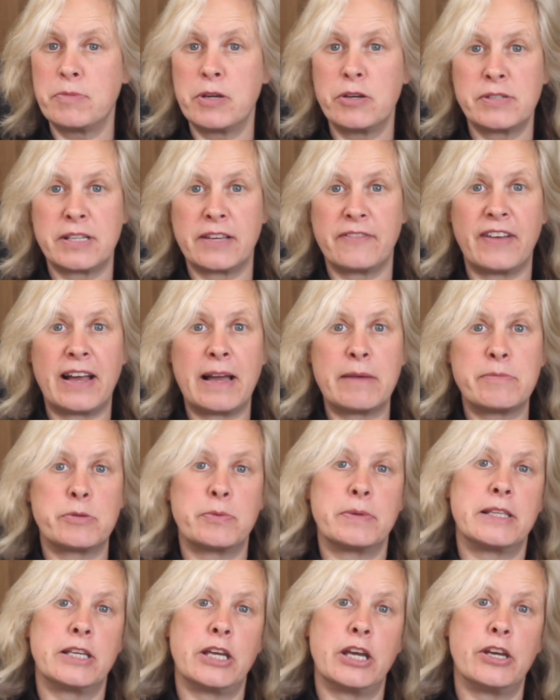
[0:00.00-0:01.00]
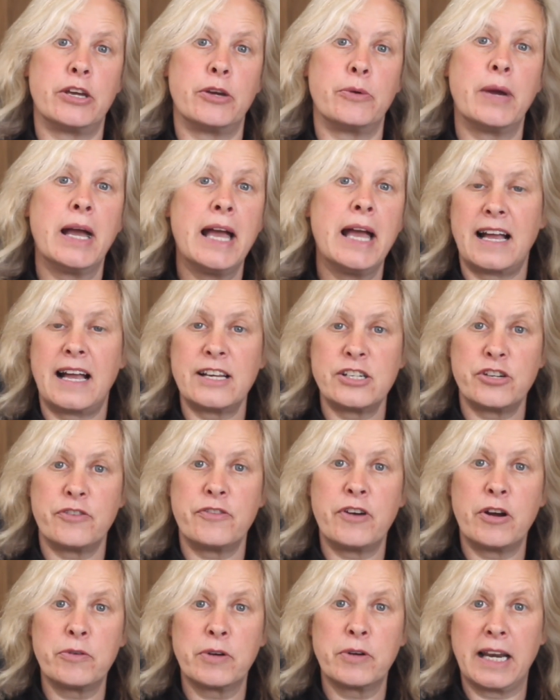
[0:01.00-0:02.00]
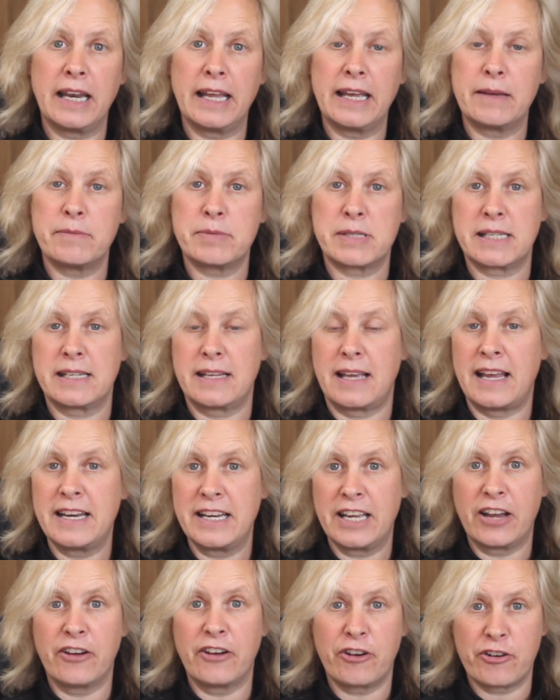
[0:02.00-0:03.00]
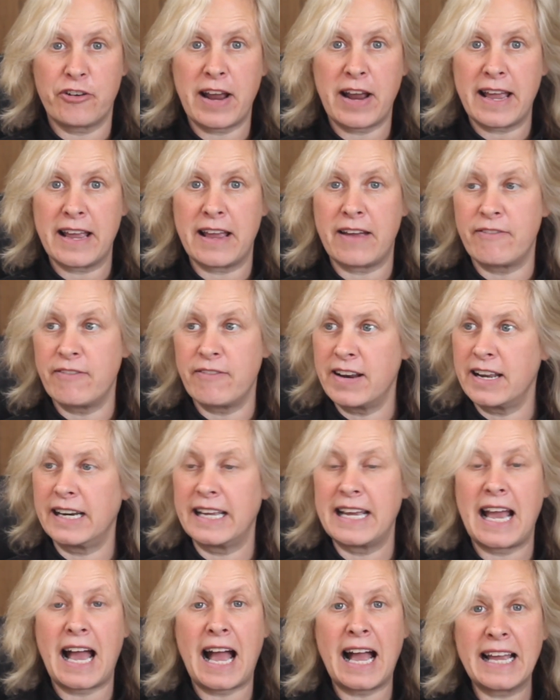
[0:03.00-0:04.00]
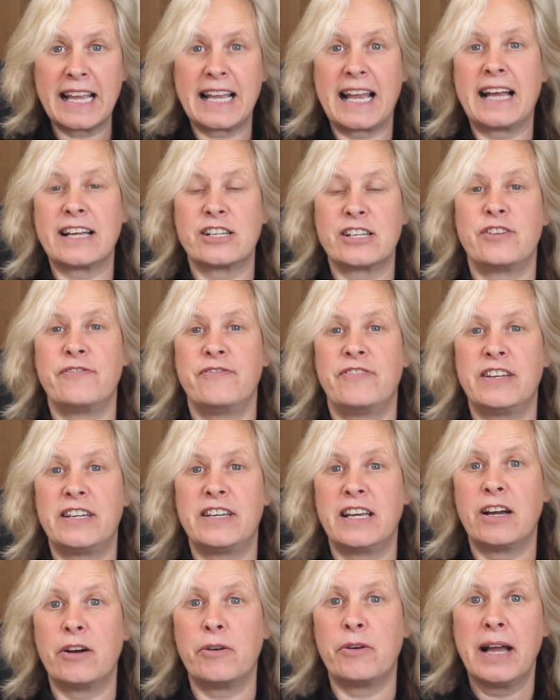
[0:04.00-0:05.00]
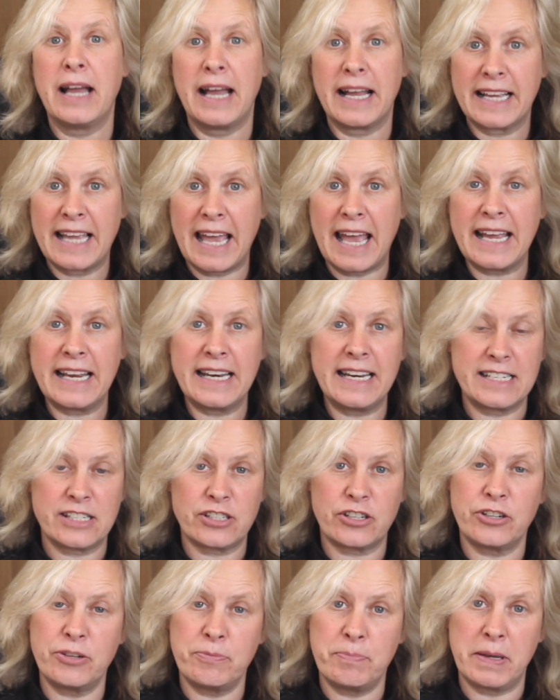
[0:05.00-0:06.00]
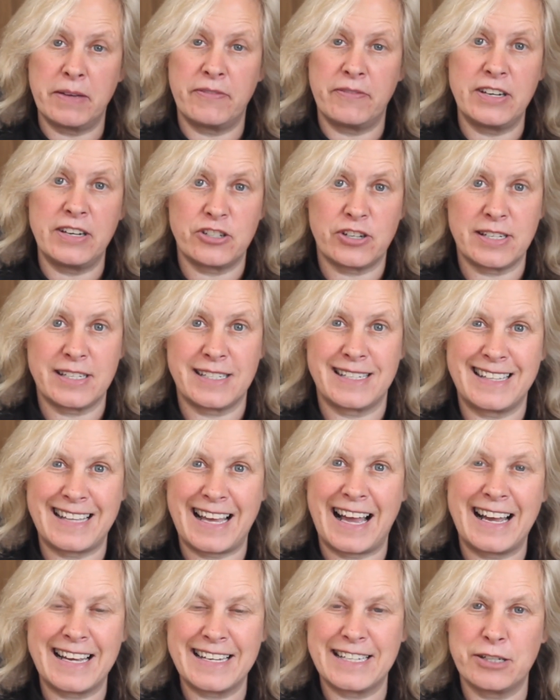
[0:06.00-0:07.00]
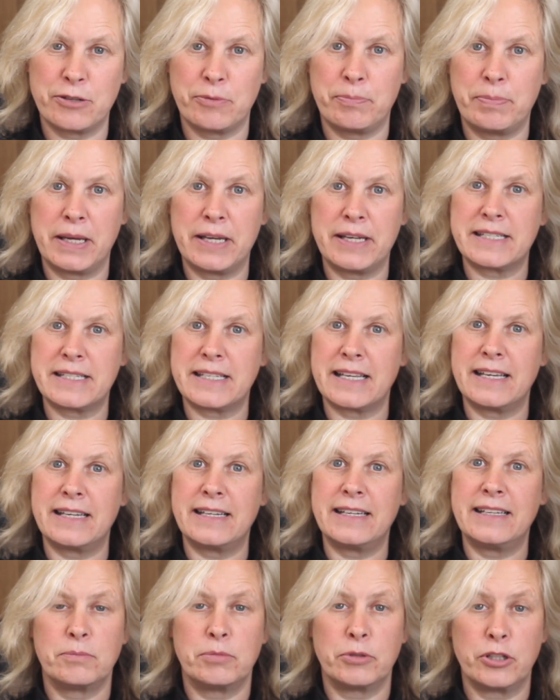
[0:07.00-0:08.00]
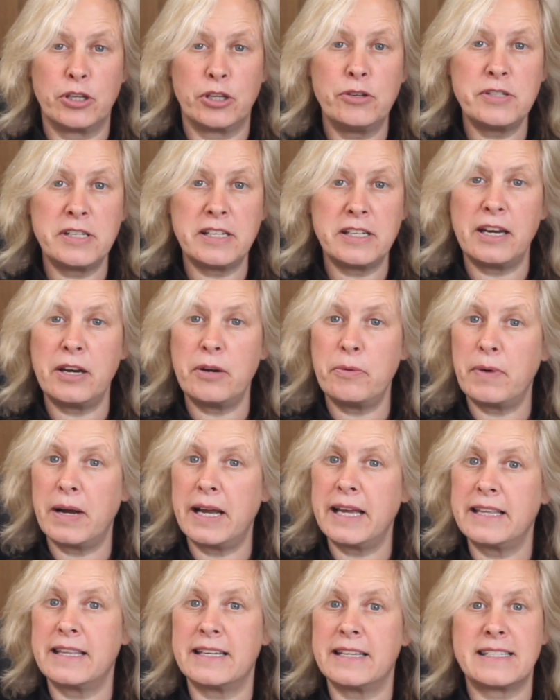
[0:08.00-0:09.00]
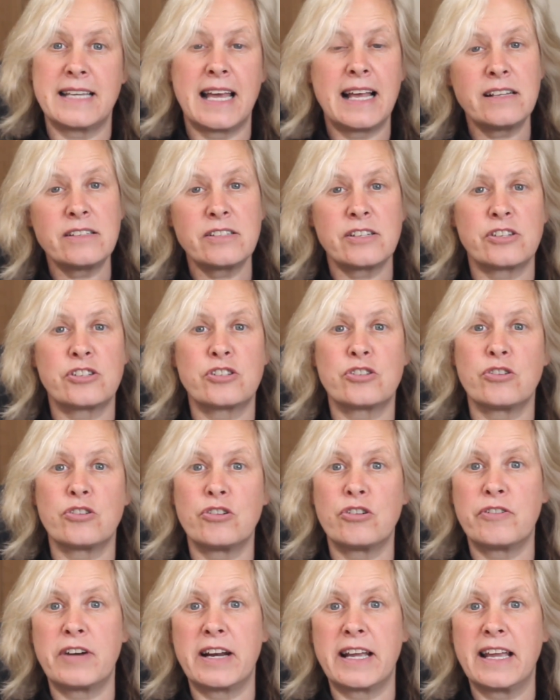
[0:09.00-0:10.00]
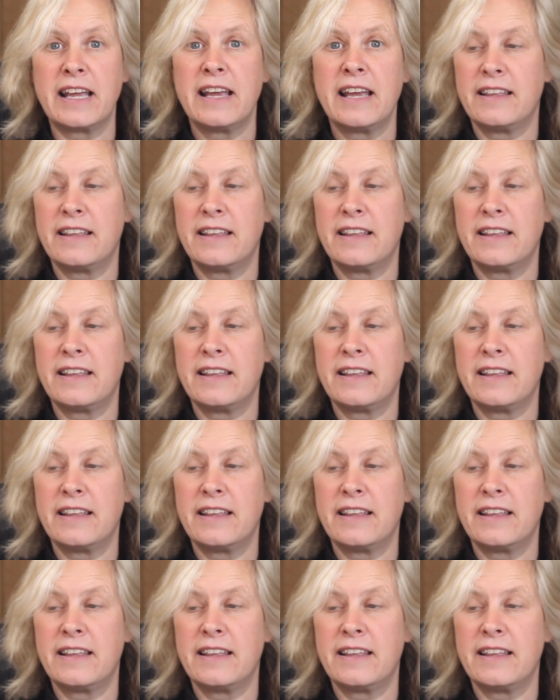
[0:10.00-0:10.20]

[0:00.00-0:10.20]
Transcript: music vibes with you, add your own clips, and you can create a really eye catching video. Again, it's got to be of interest to that ideal person, but use it in a way that tells a story,